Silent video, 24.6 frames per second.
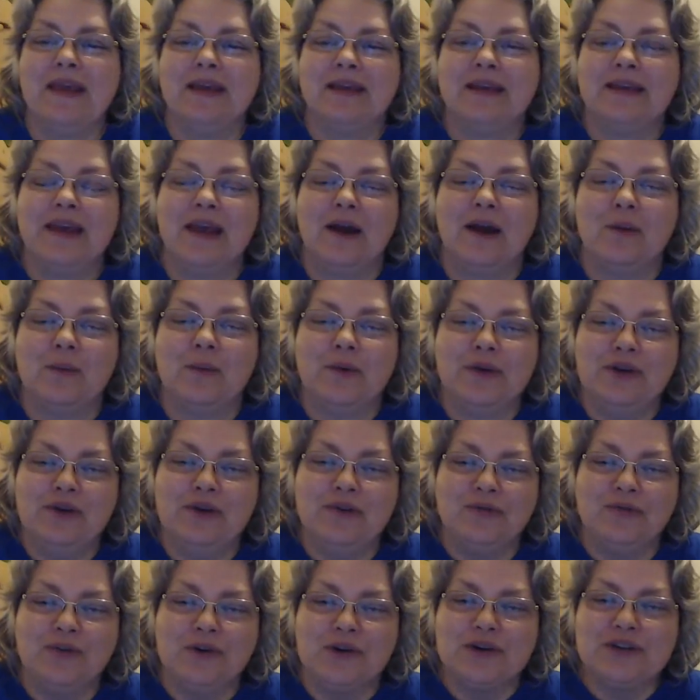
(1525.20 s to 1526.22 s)
Yeah, when you
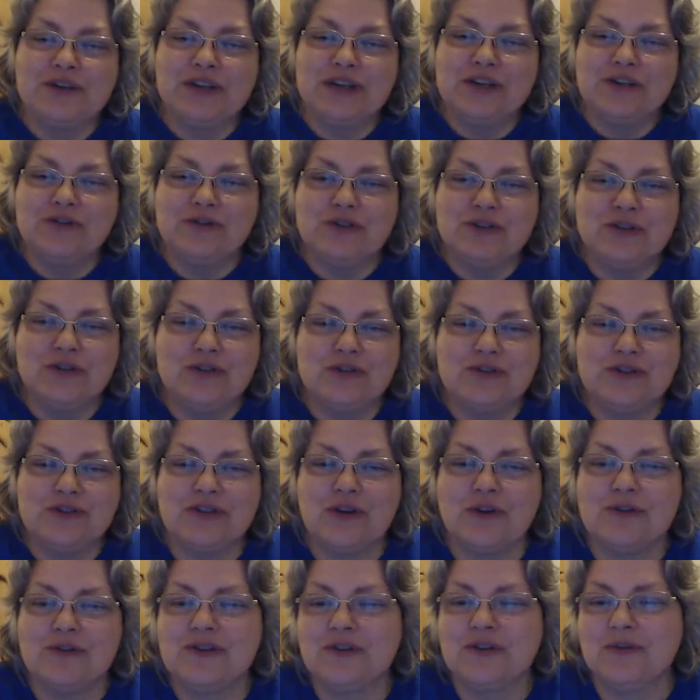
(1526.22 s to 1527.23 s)
first introduce
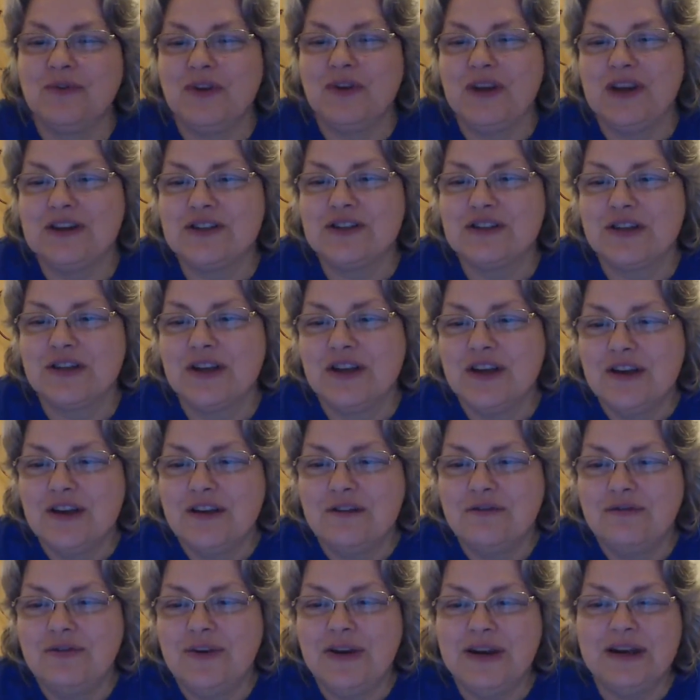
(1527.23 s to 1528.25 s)
those fish,
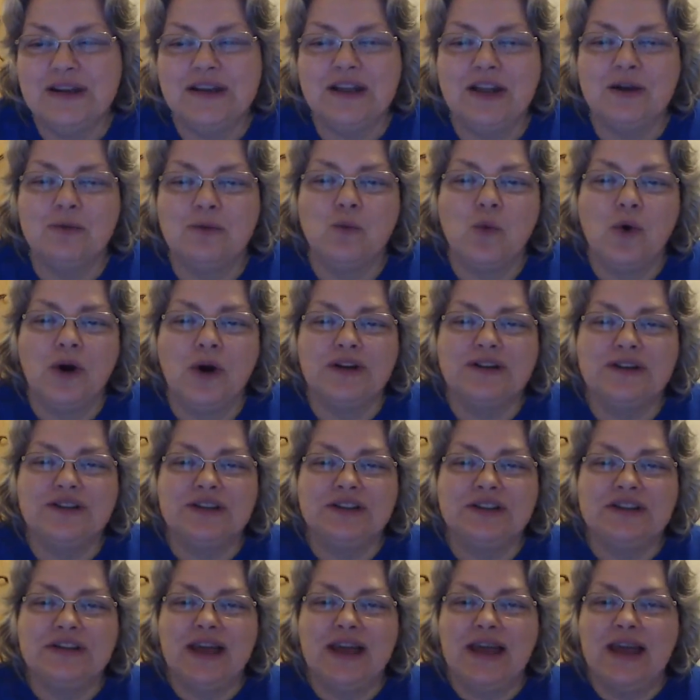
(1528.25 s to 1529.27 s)
feeding them once
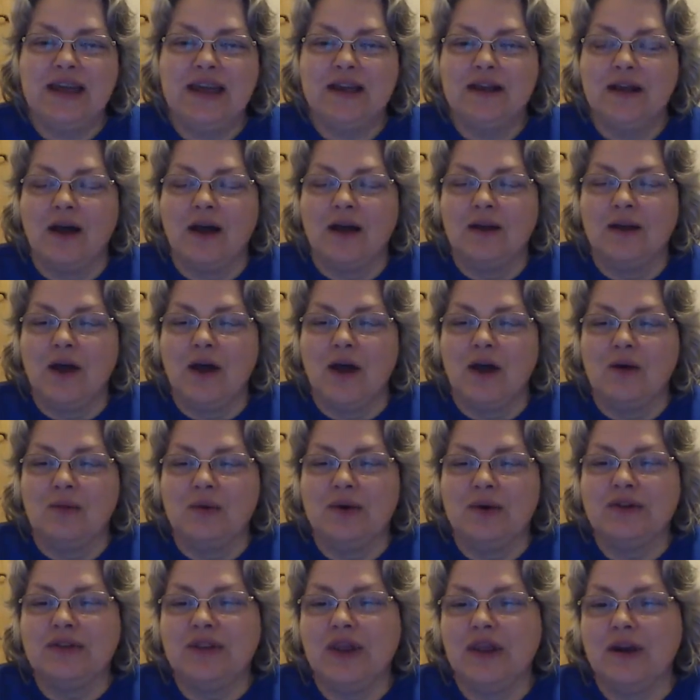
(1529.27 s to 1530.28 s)
a day along
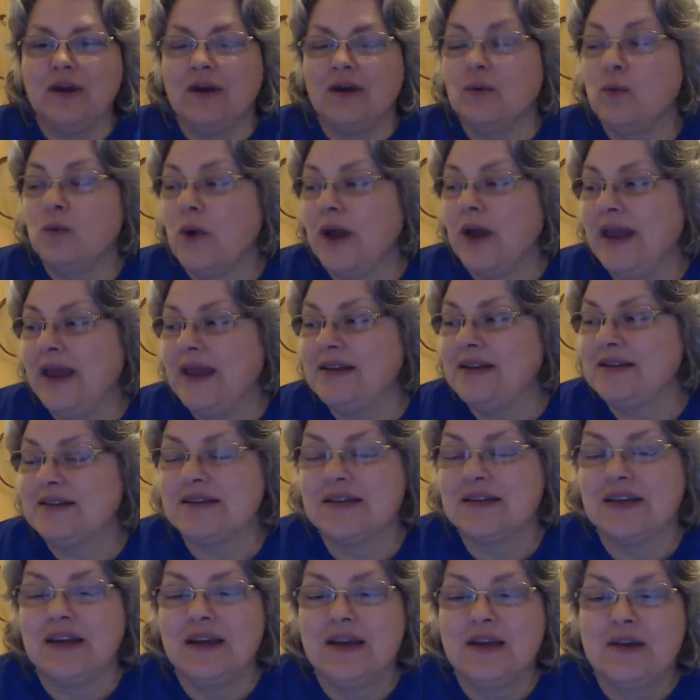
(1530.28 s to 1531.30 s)
with their
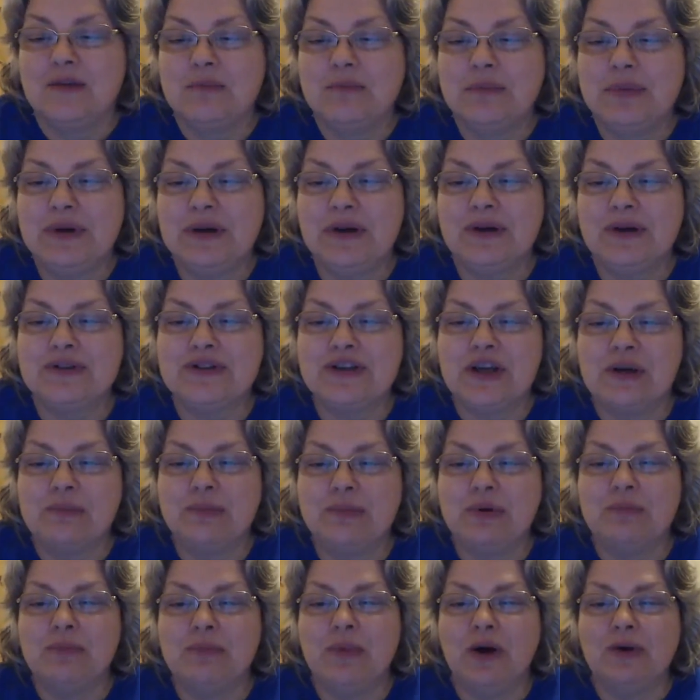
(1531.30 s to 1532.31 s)
waste builds up
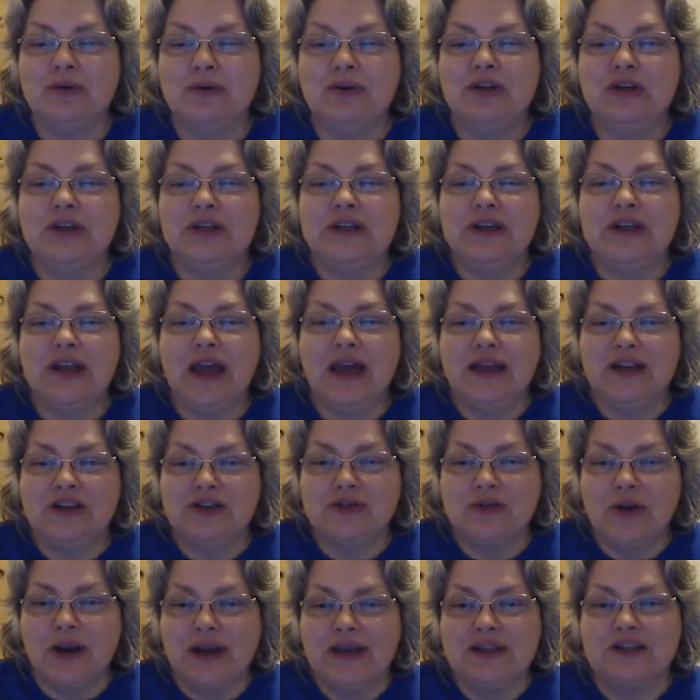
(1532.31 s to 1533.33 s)
ammonia and
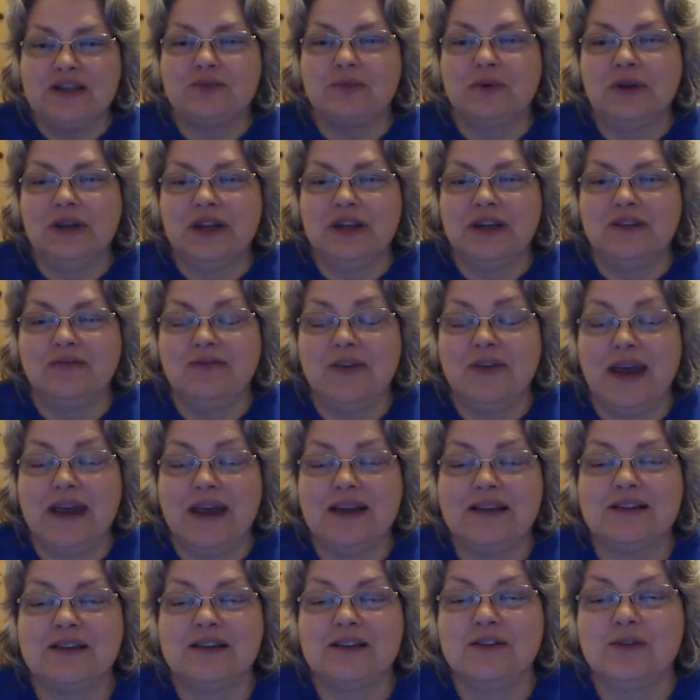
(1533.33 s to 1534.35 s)
nitrites really
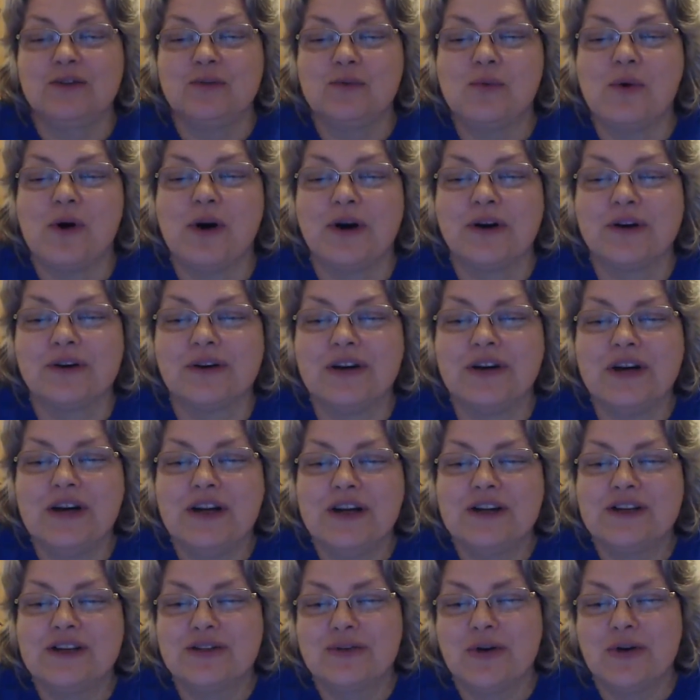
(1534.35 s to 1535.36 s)
fast in the water.
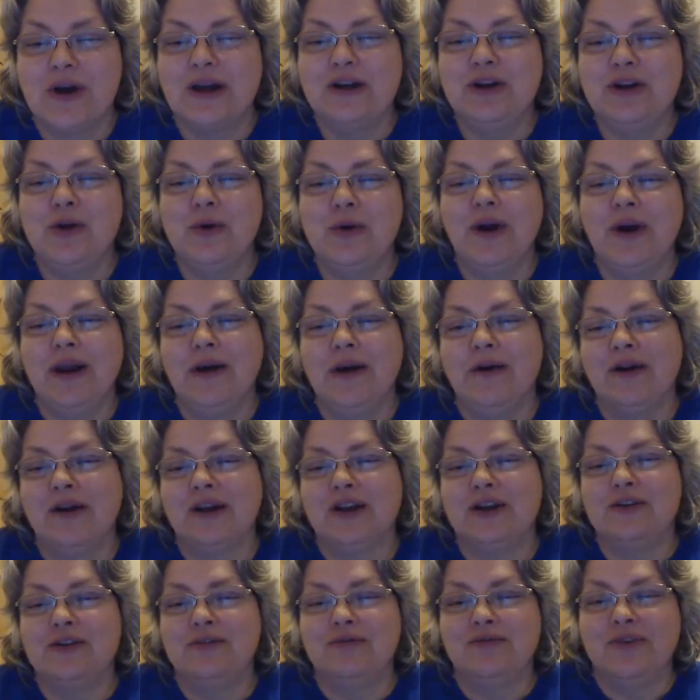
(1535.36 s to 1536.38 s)
So I know, Eric,
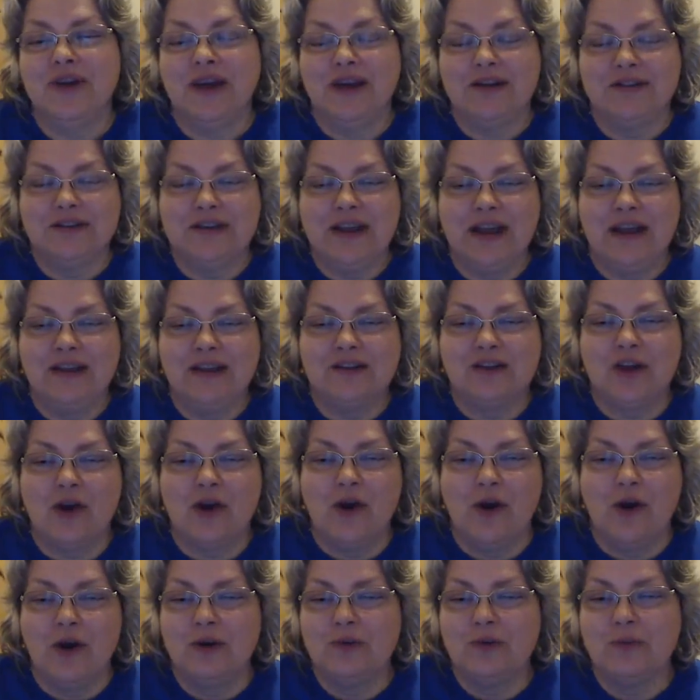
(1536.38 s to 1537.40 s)
you found out the
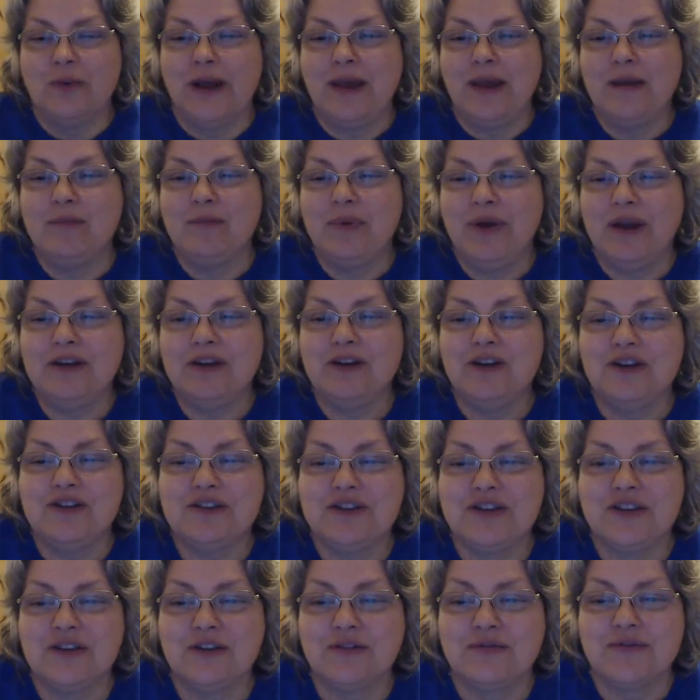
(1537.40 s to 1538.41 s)
hard way, but you
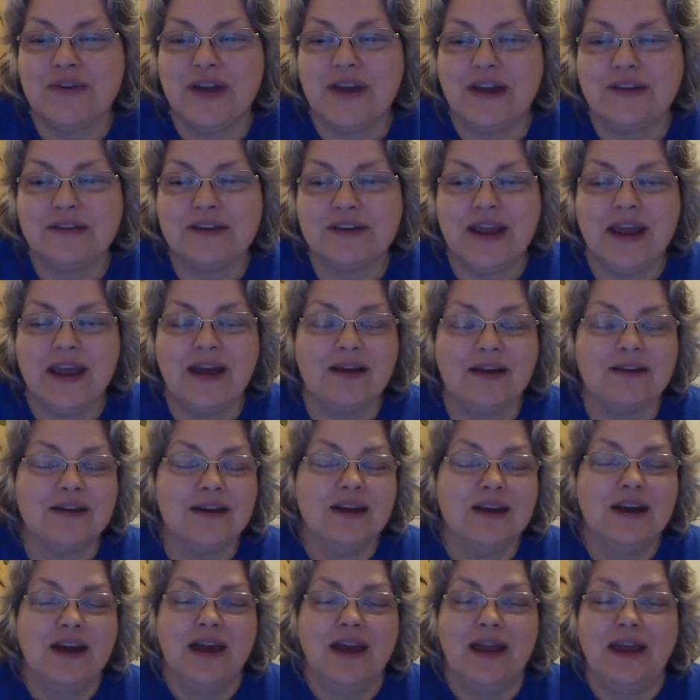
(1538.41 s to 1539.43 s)
still found out.
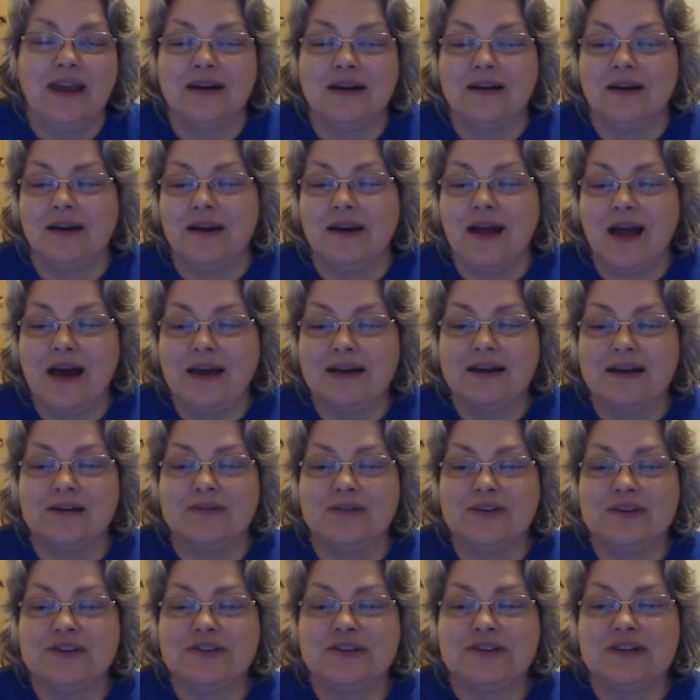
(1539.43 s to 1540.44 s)
And a lot
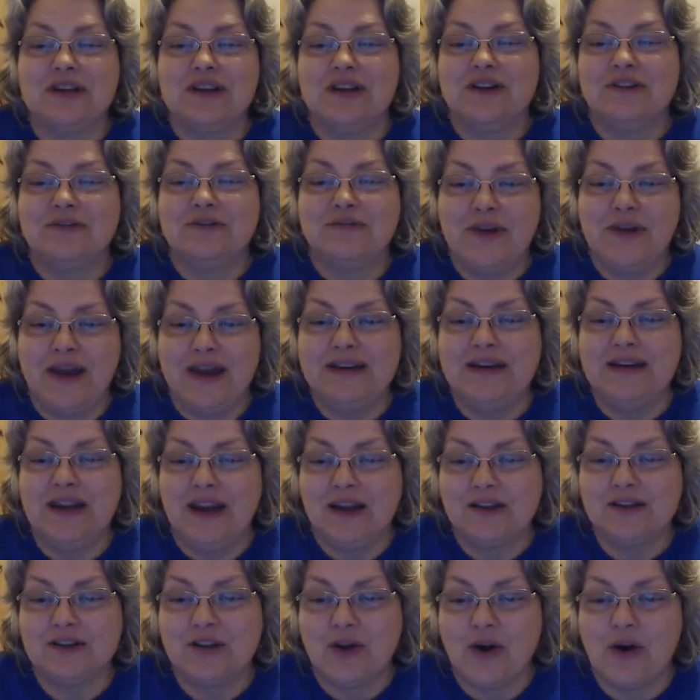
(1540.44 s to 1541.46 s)
of us find
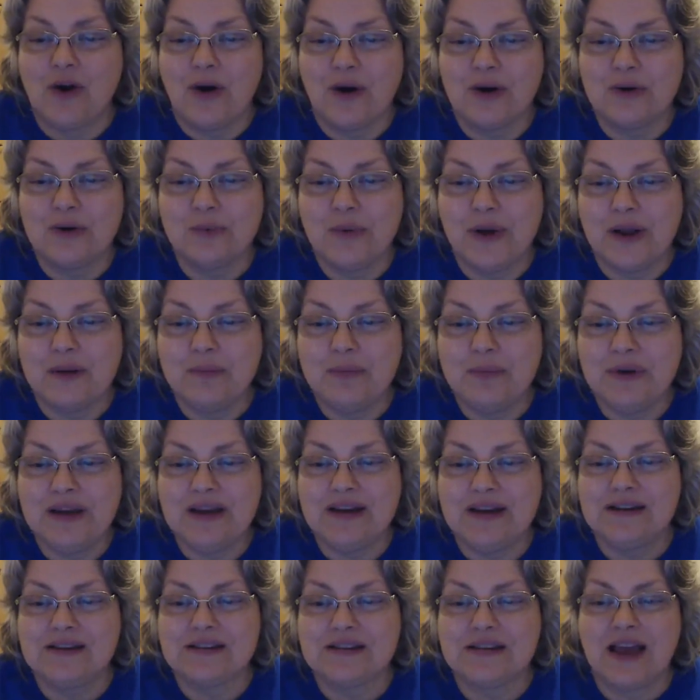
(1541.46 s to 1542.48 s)
out the hard way
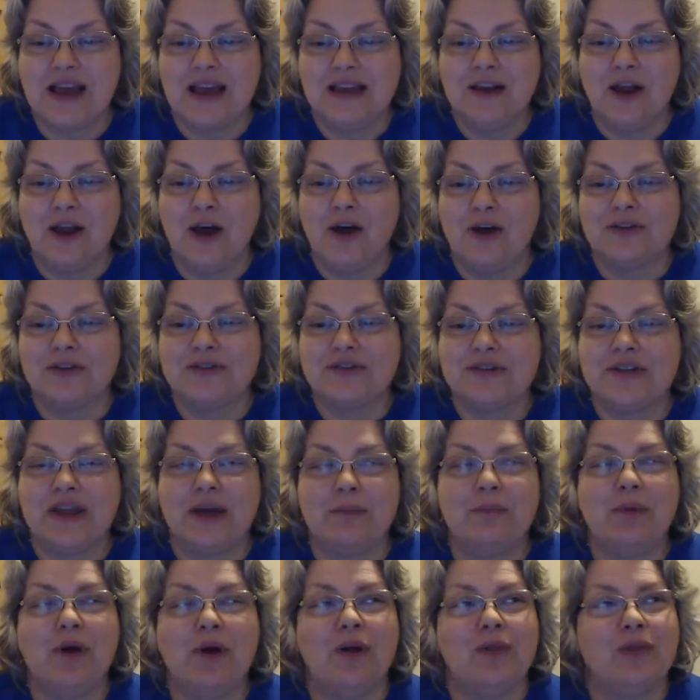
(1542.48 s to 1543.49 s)
because I
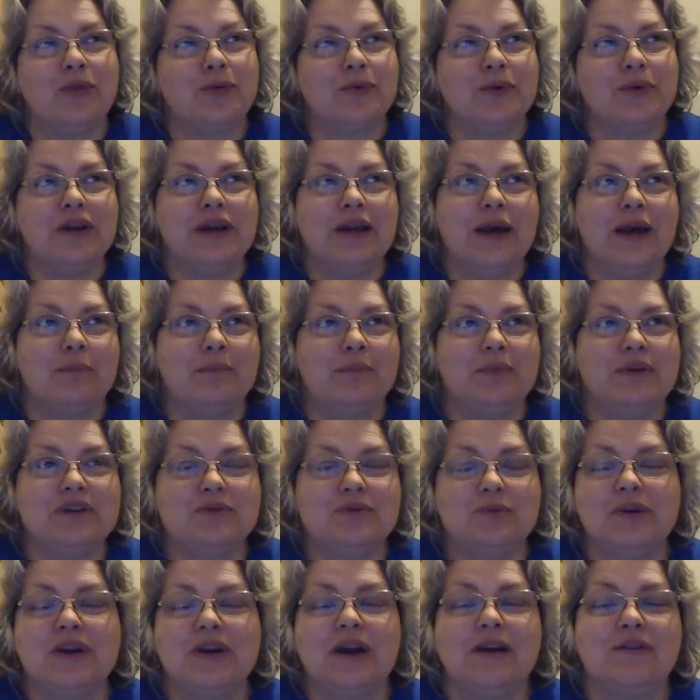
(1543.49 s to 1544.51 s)
bought 3 guppies
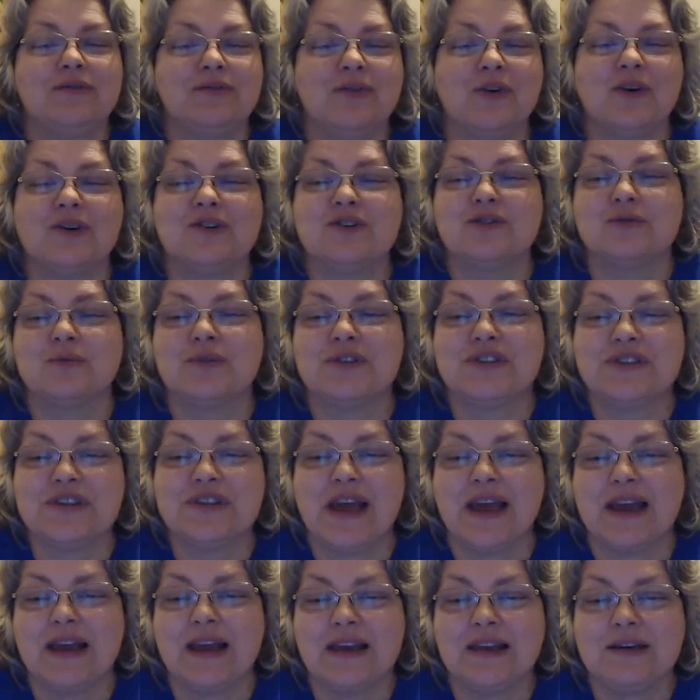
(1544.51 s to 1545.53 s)
when I first was
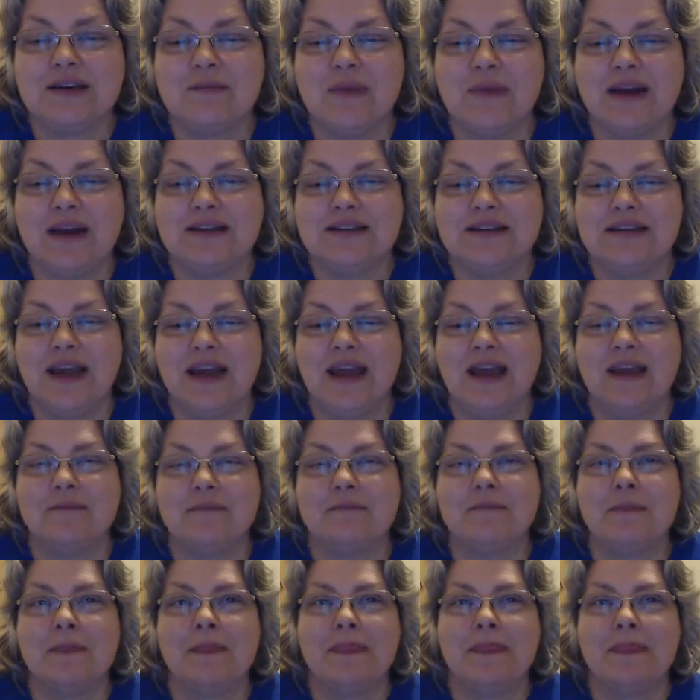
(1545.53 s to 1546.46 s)
cycling my tank.